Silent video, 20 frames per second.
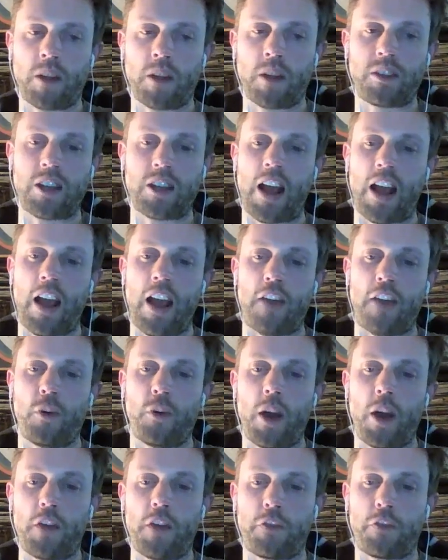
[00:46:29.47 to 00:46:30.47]
a month and a half
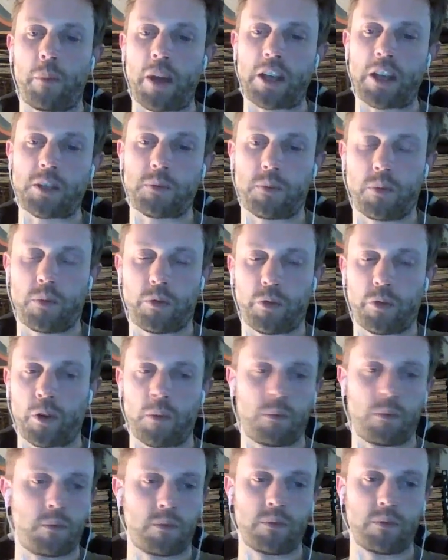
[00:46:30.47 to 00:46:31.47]
away from
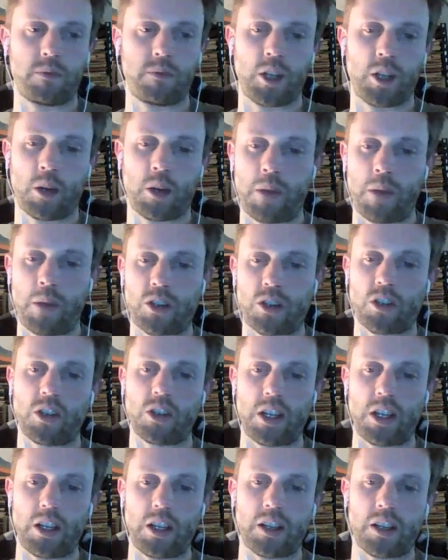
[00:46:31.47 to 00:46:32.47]
major
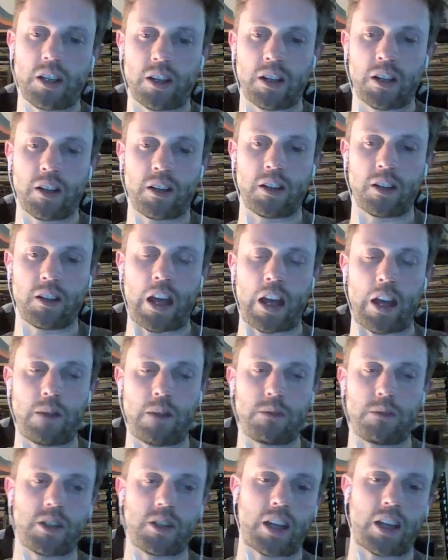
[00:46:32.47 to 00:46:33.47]
league
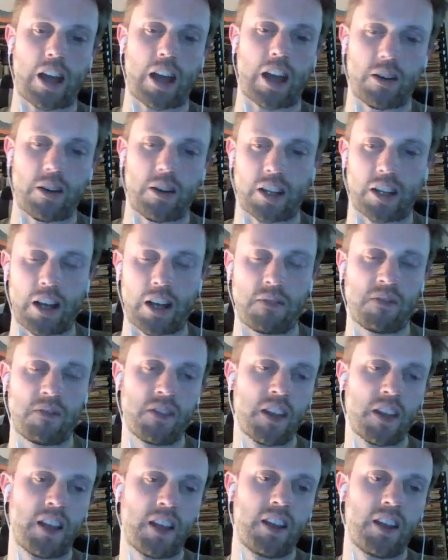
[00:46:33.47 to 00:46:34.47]
games that count again.
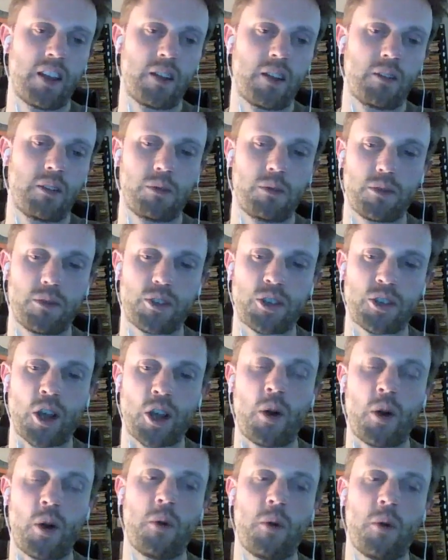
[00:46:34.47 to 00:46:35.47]

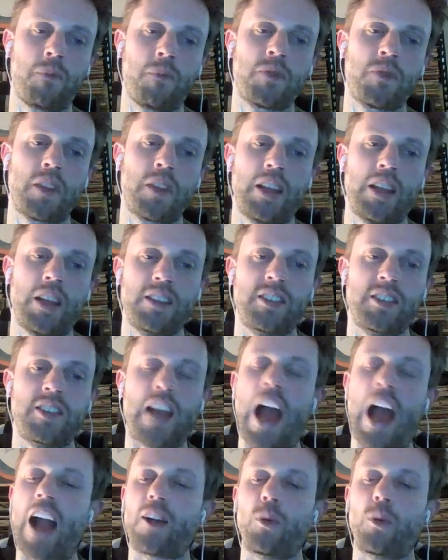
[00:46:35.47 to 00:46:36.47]
So
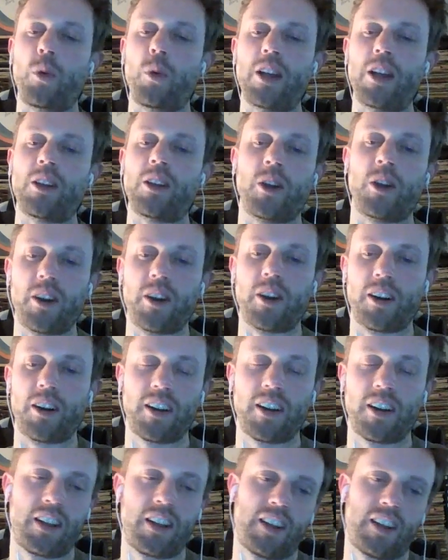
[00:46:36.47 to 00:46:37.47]
Zach Wheeler,
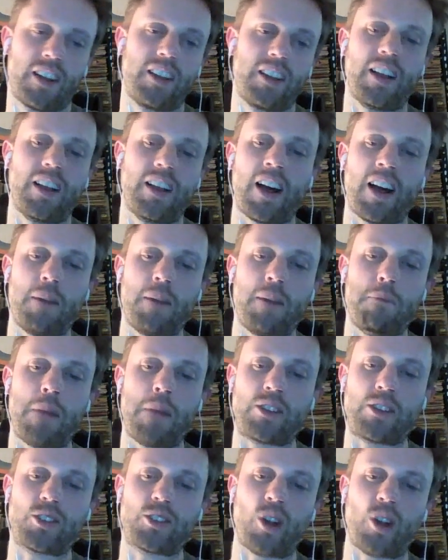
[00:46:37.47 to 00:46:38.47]

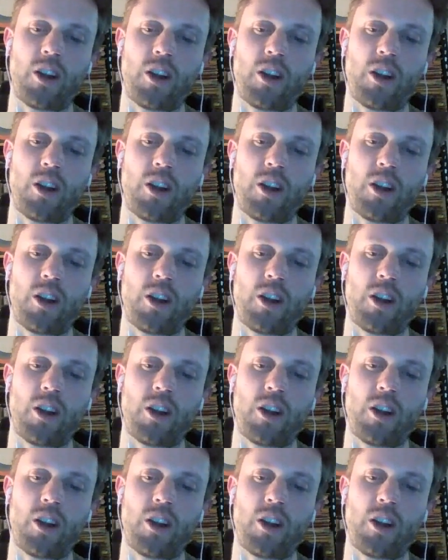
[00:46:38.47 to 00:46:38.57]
Mets